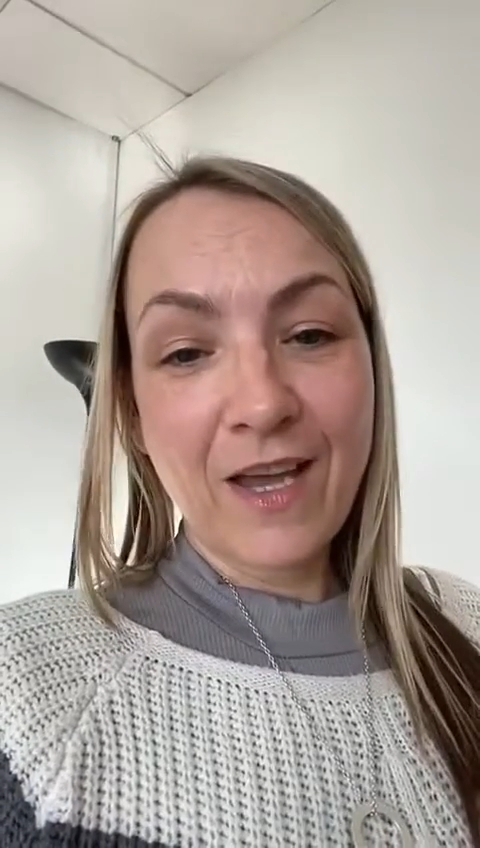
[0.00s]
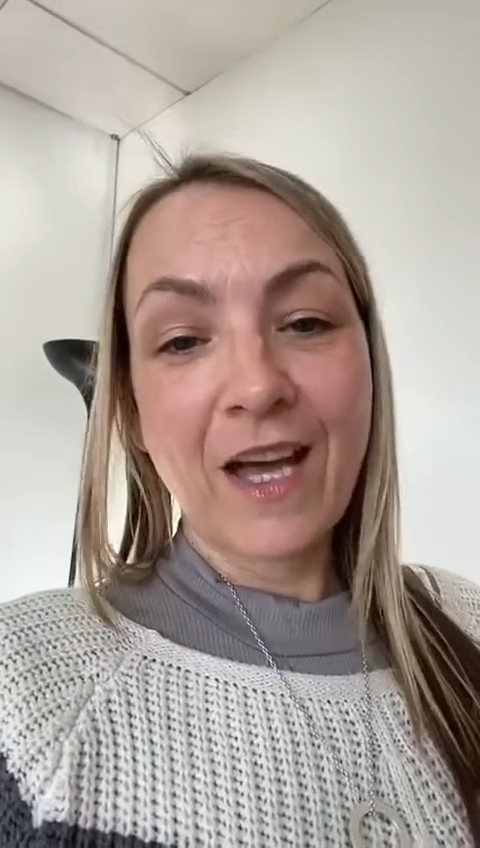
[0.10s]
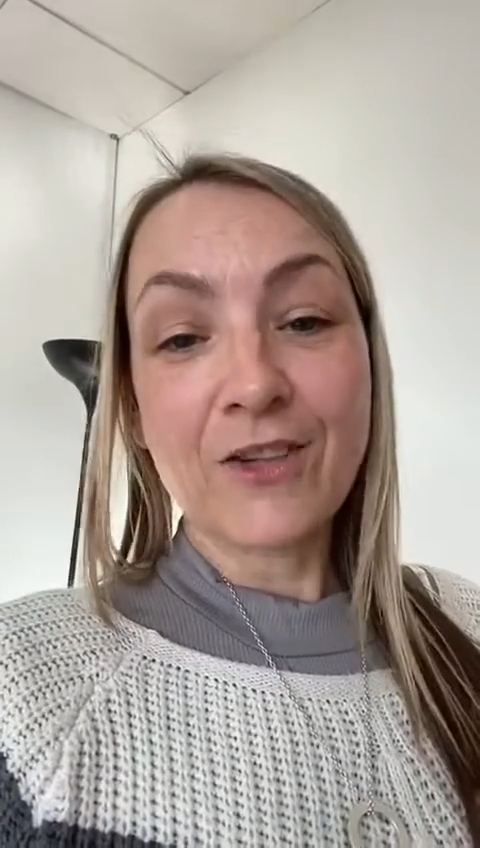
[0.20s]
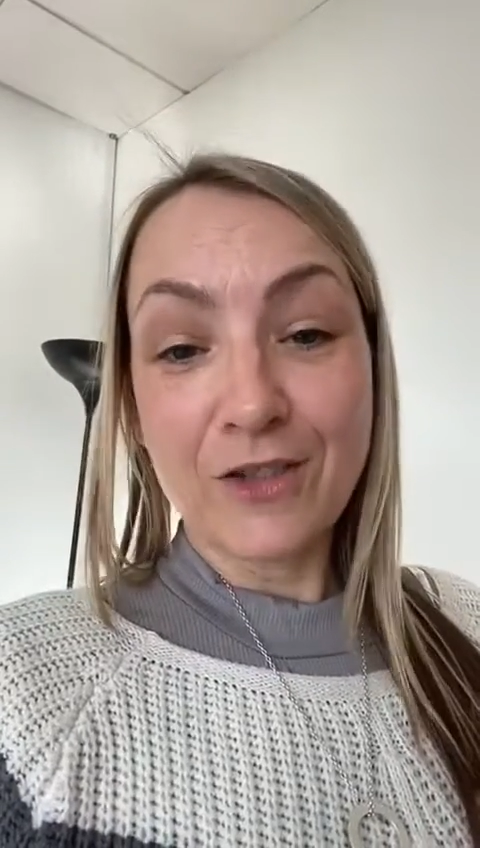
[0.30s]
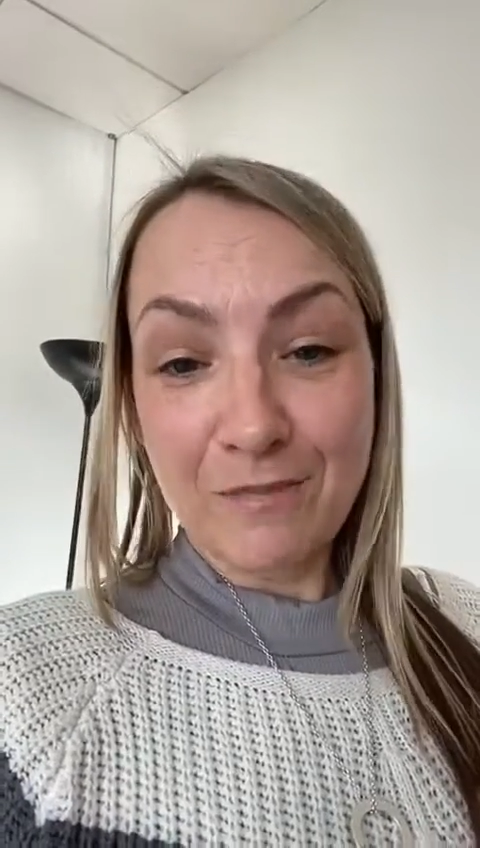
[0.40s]

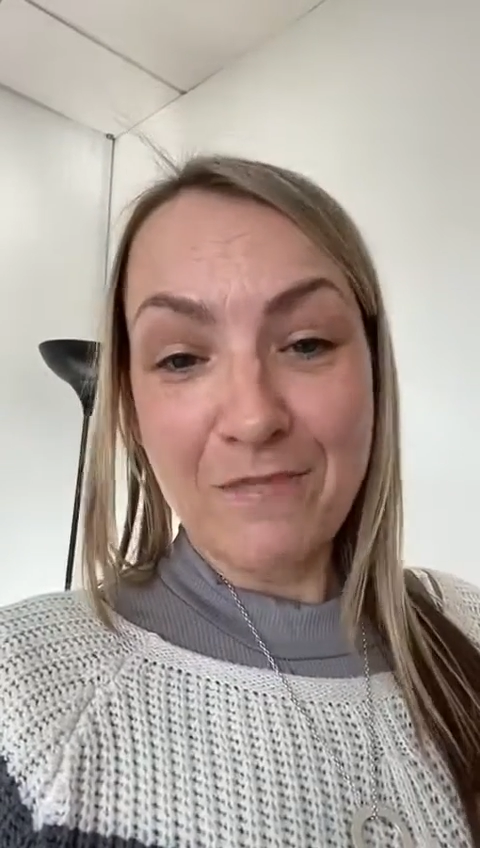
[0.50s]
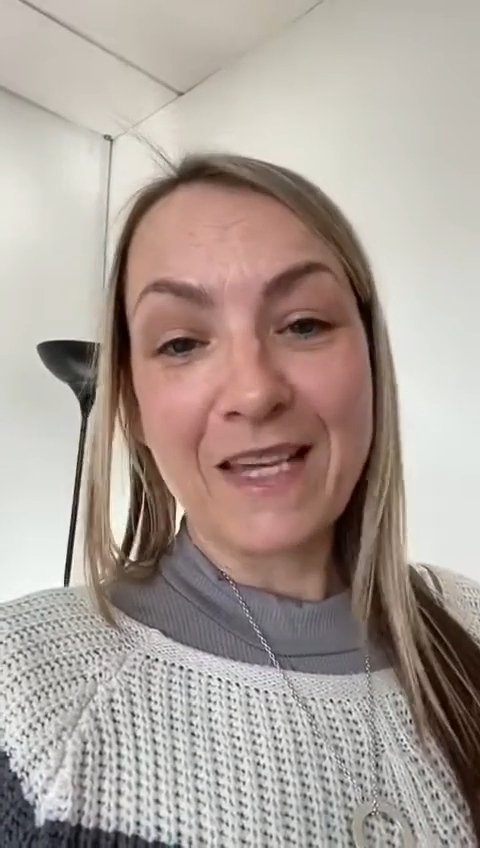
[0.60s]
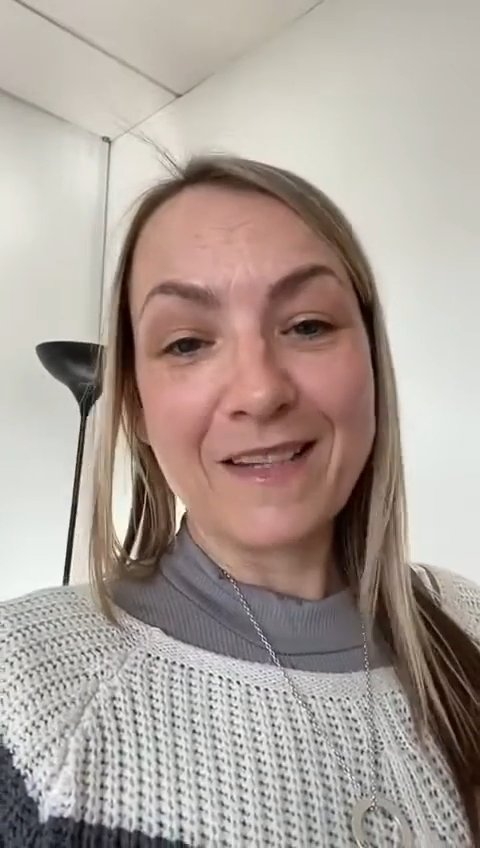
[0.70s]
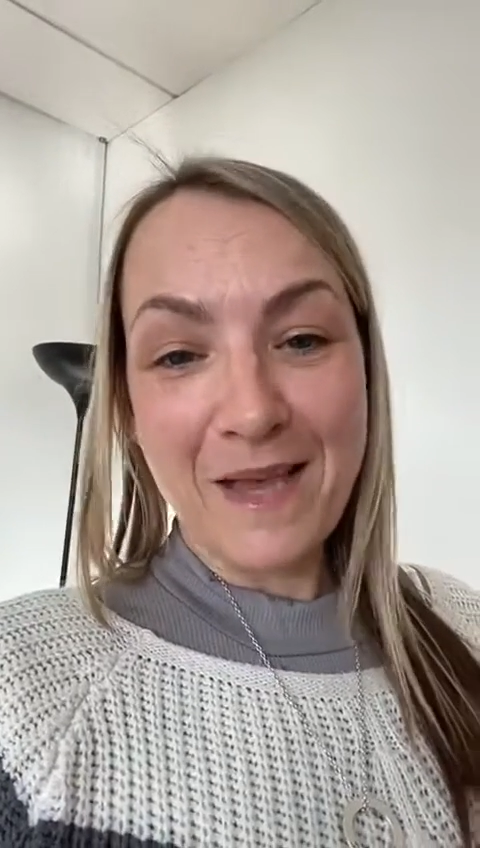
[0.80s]
and you can make this